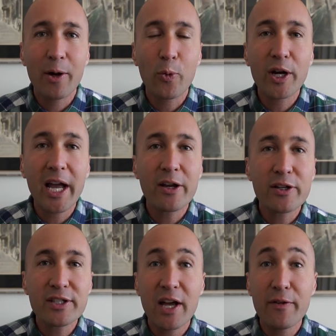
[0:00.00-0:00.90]
Work out
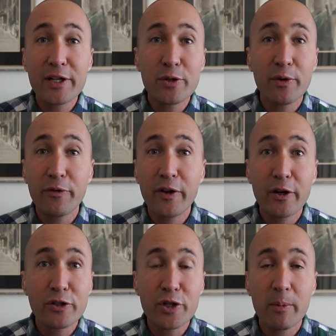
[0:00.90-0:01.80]
your salvation with
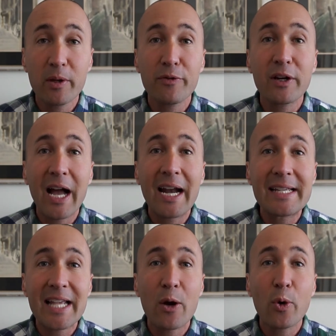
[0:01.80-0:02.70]
fear and trembling, for God
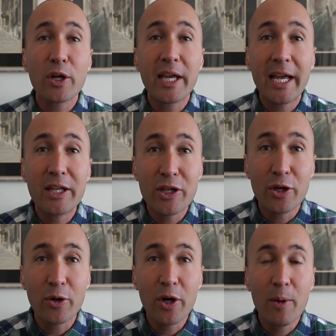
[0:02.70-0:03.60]
is at work in
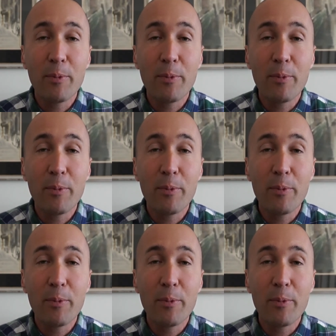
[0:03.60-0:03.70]
you,